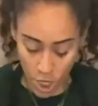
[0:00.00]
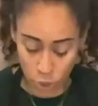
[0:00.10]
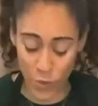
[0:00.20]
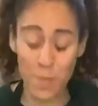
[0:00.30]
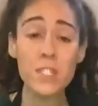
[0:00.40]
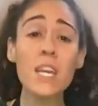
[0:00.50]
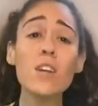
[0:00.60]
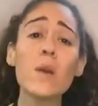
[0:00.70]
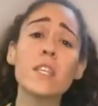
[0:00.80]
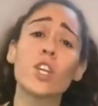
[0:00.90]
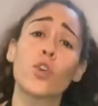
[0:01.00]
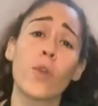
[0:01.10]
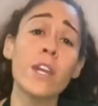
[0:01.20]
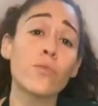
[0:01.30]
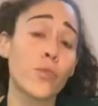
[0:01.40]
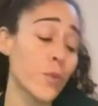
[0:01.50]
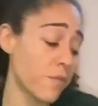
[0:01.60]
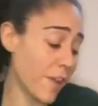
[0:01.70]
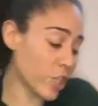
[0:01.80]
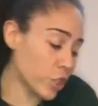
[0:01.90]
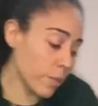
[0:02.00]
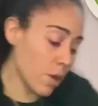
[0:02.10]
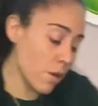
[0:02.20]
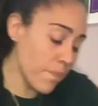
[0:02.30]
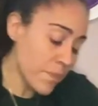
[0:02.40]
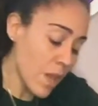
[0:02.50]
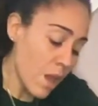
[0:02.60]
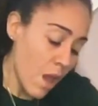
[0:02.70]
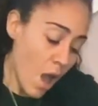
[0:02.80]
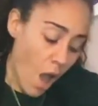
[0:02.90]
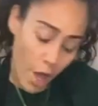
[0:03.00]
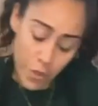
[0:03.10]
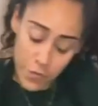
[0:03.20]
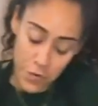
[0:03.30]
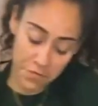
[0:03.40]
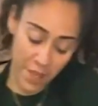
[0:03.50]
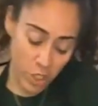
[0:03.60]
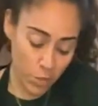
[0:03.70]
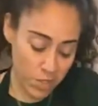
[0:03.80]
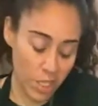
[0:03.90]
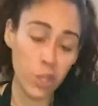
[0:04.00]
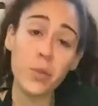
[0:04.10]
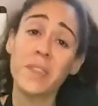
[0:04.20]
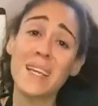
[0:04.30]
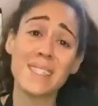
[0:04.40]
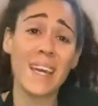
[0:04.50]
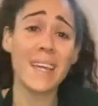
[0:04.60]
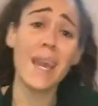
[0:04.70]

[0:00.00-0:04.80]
Sweet potato is a great root vegetable. Other root vegetables include things like